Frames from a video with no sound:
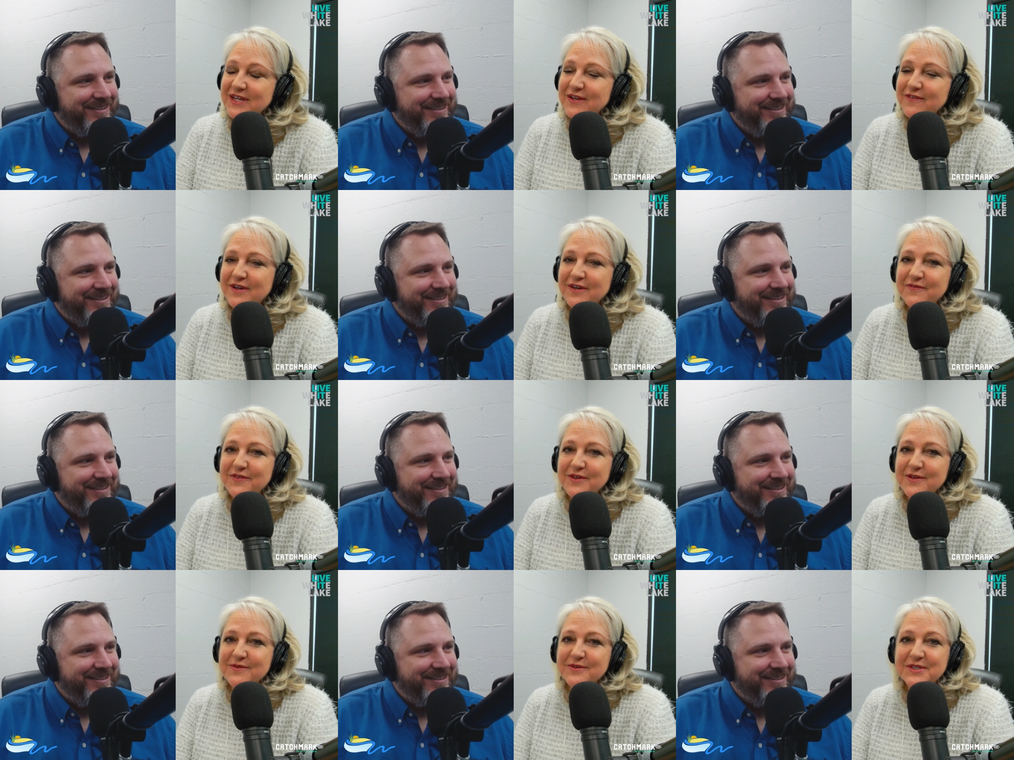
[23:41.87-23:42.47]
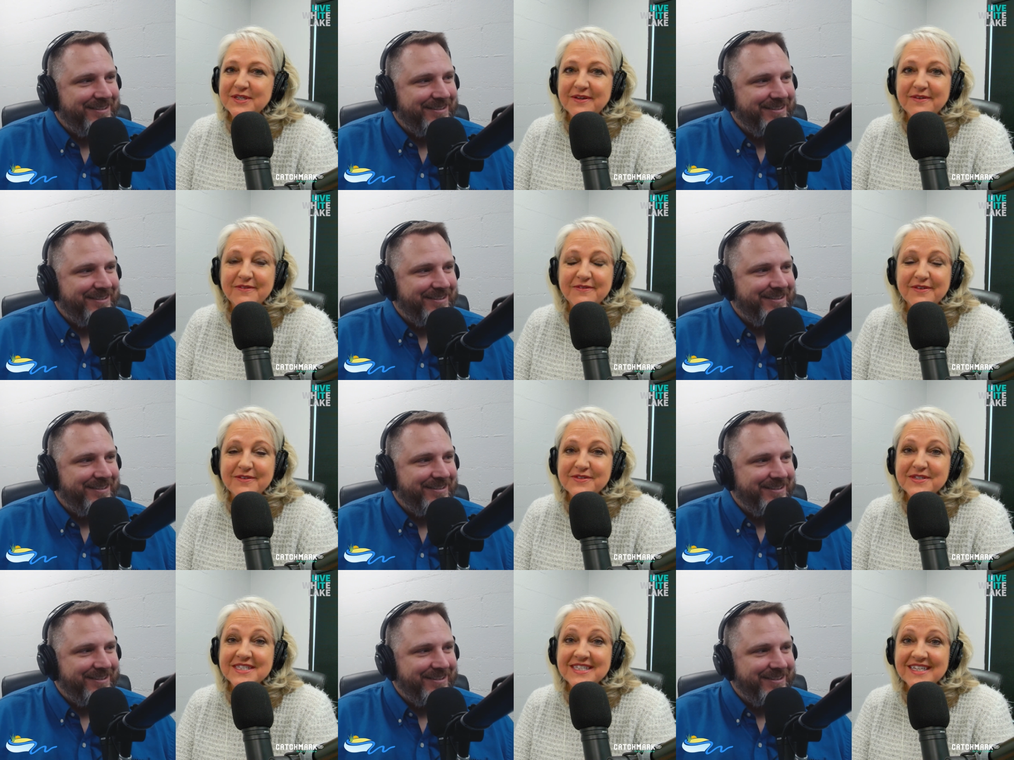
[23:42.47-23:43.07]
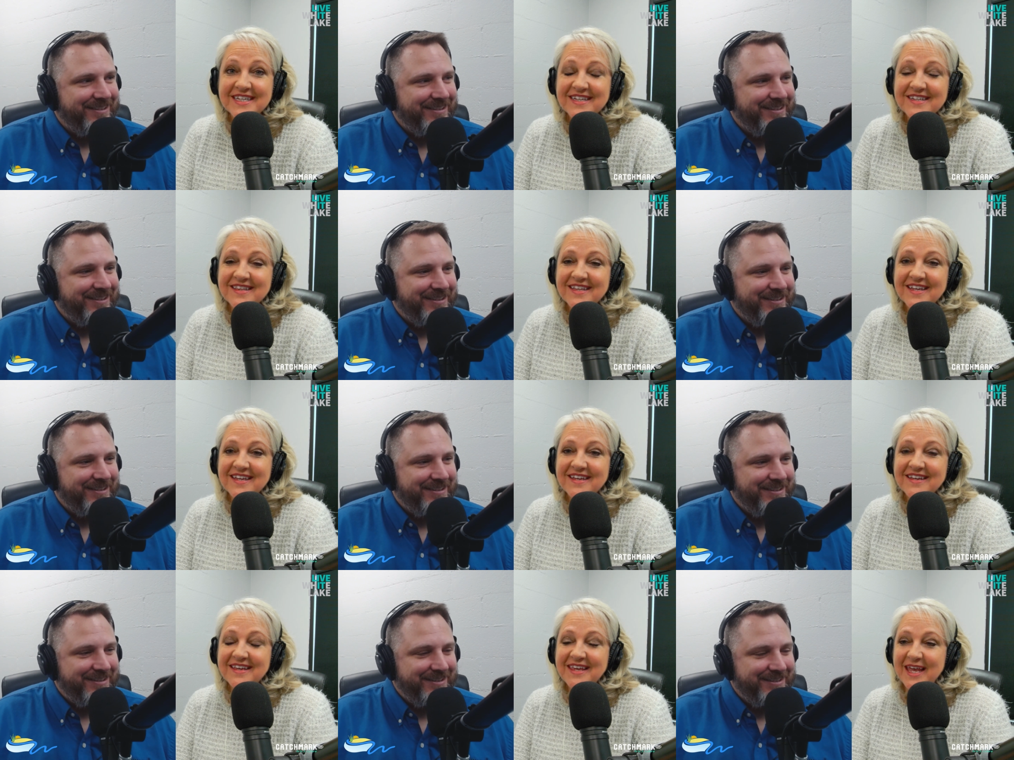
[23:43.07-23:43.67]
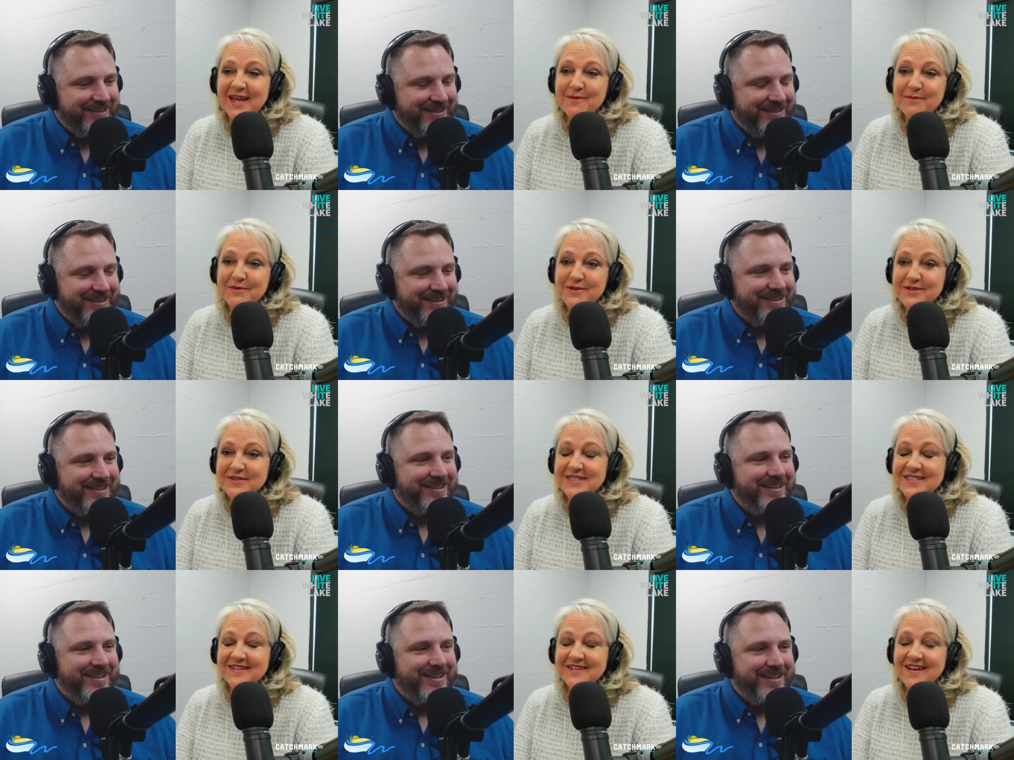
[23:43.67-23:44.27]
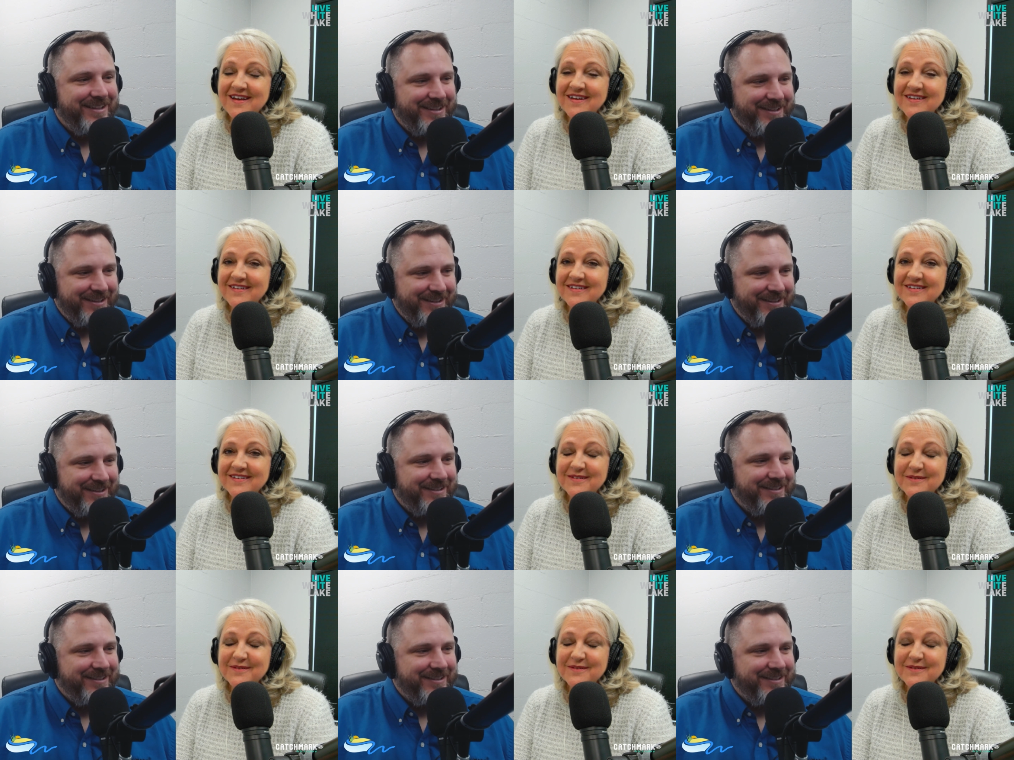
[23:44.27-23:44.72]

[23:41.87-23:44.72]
Speaker 1: of our viewers have ever seen the cameras on our